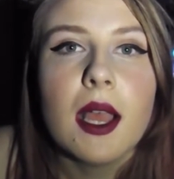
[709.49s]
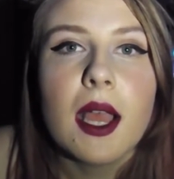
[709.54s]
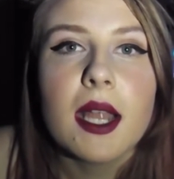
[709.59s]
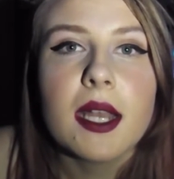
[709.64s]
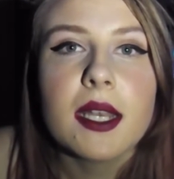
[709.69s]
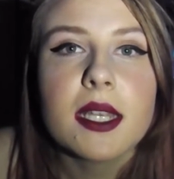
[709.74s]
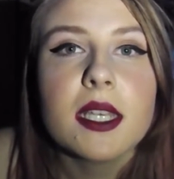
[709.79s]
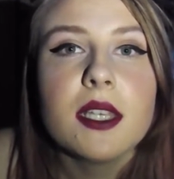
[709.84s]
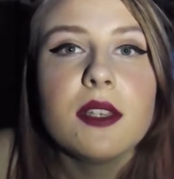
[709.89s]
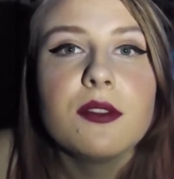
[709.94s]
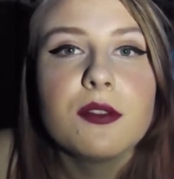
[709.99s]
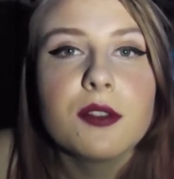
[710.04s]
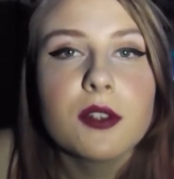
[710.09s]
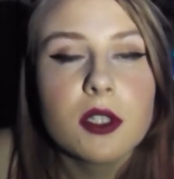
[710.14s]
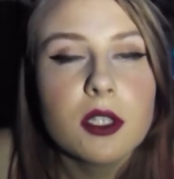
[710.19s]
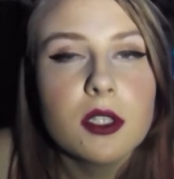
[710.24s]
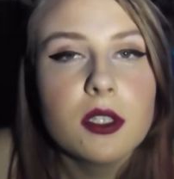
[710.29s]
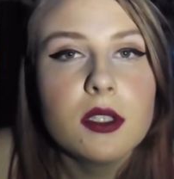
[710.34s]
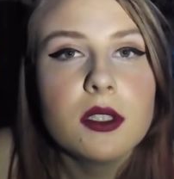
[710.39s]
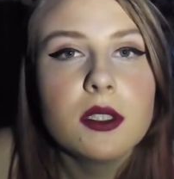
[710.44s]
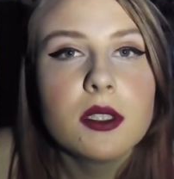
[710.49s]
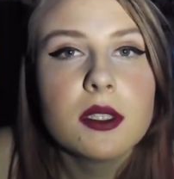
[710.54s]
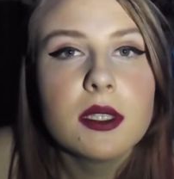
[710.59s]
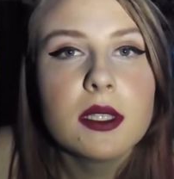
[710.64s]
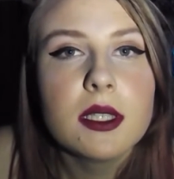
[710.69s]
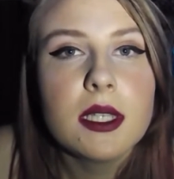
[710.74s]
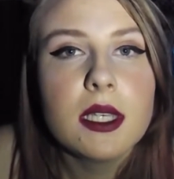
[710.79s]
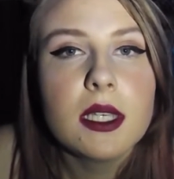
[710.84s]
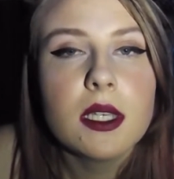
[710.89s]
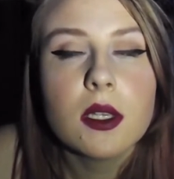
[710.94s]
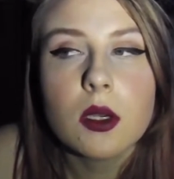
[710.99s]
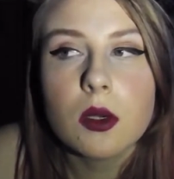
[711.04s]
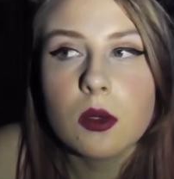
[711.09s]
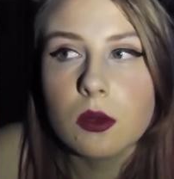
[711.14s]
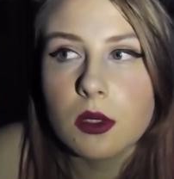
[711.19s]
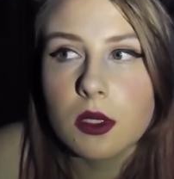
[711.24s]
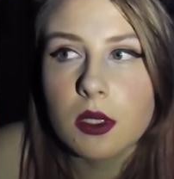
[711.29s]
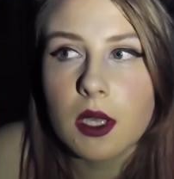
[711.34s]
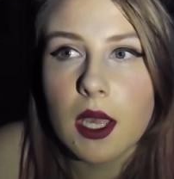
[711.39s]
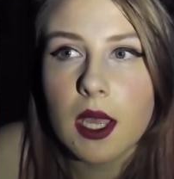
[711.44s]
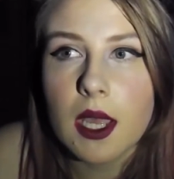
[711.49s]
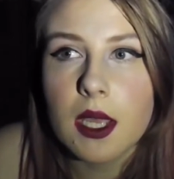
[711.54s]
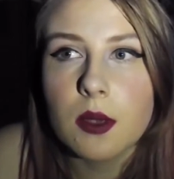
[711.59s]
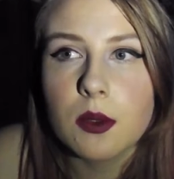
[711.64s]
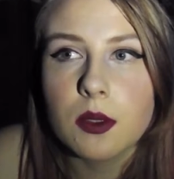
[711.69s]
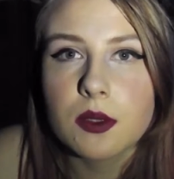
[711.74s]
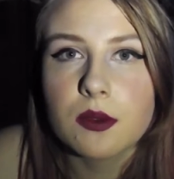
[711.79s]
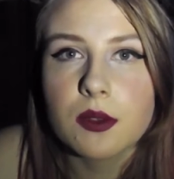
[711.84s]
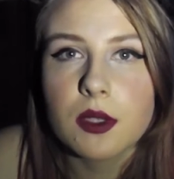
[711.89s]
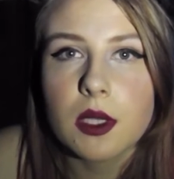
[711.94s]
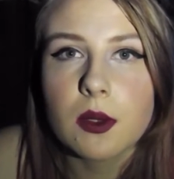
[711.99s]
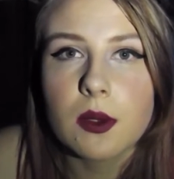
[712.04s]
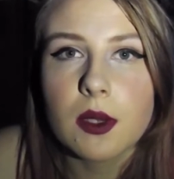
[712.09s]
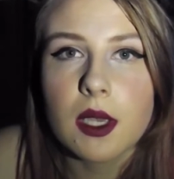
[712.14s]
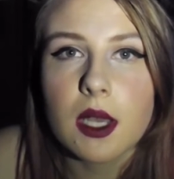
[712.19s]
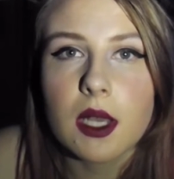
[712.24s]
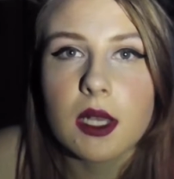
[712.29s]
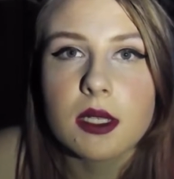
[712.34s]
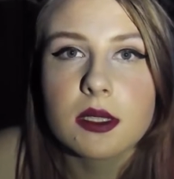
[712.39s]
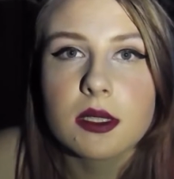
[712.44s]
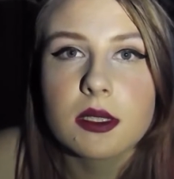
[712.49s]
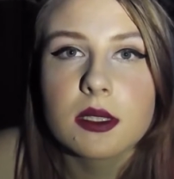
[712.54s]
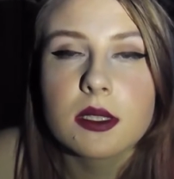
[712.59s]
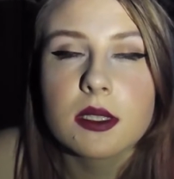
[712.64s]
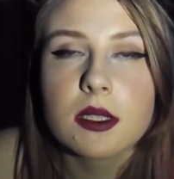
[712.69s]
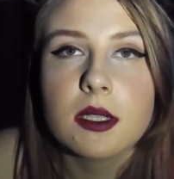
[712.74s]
and he followed the older guy who was following us